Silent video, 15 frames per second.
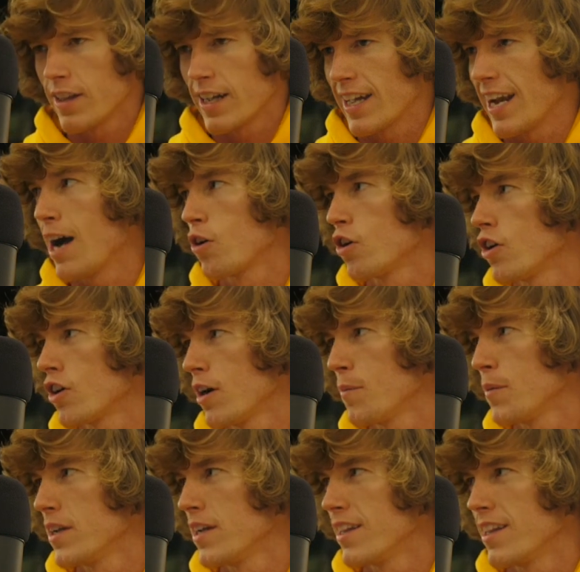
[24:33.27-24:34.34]
like an alcohol
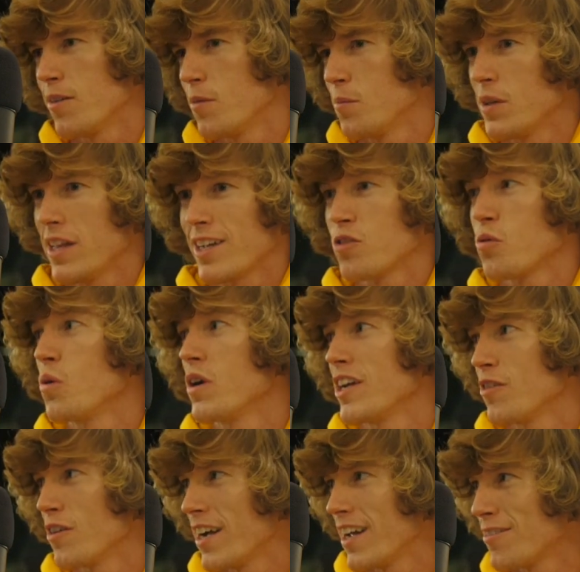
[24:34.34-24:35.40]
company, and they'd be like
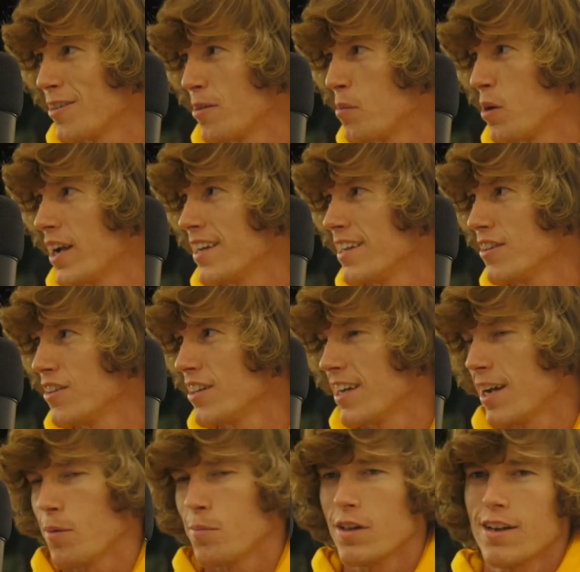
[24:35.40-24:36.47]
$20,000 for a brand deal, and
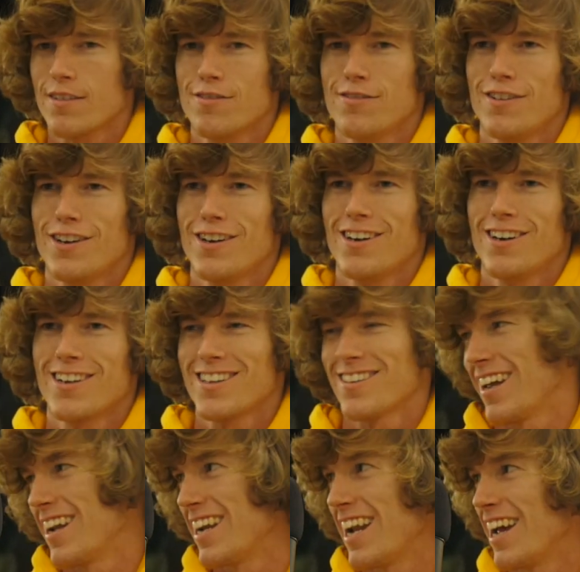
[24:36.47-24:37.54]
I'd be like, fuck, because
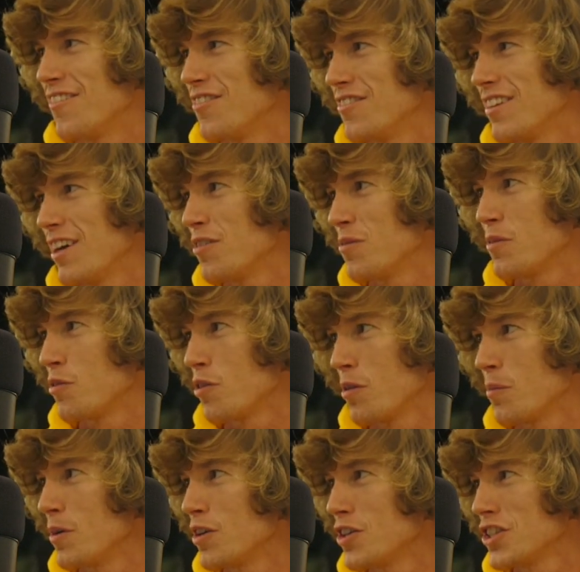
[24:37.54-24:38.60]
that was before the
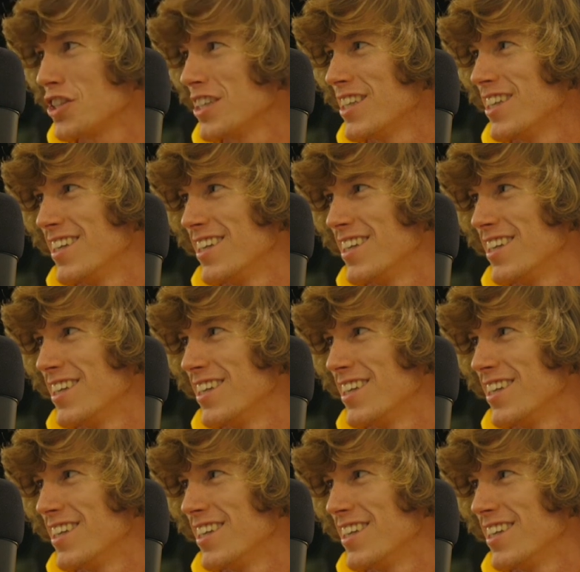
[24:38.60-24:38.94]
merch.